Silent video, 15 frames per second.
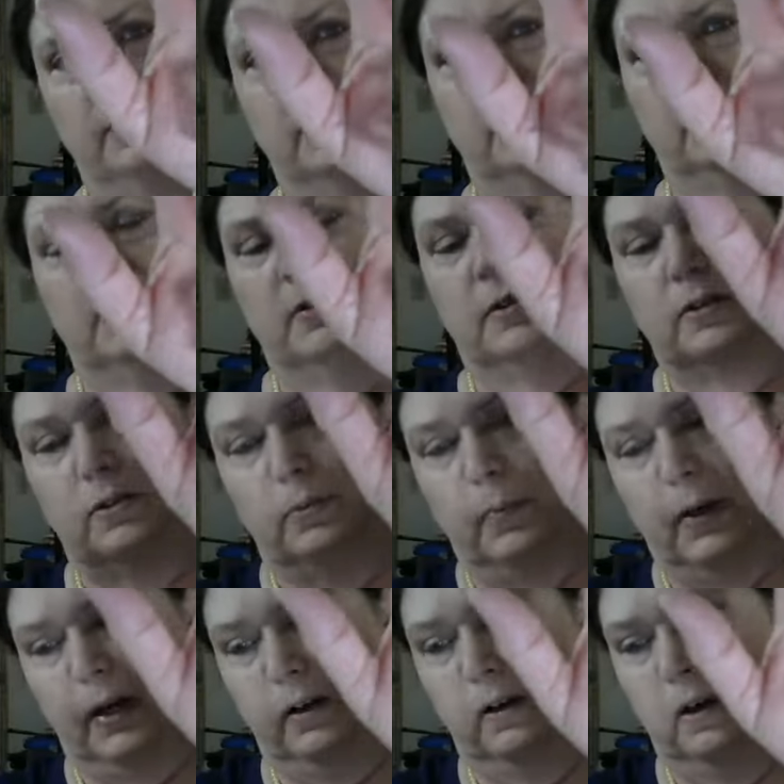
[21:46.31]
This is
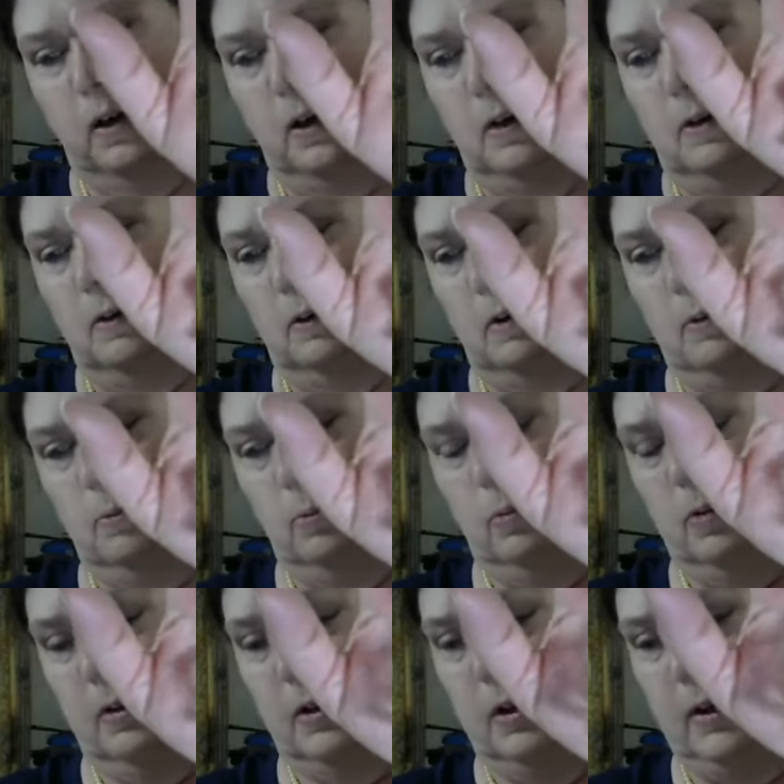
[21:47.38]
made
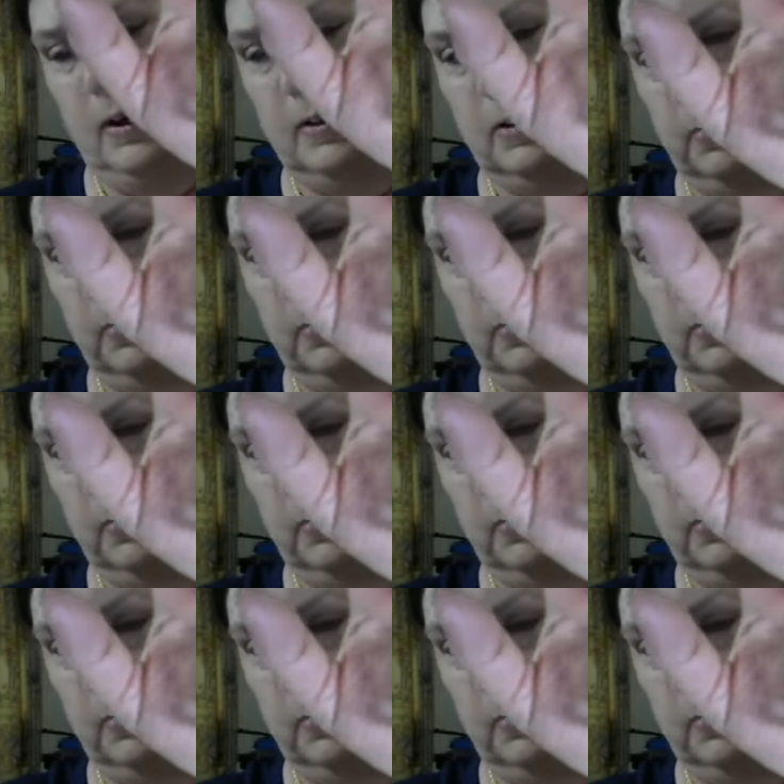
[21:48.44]
with glass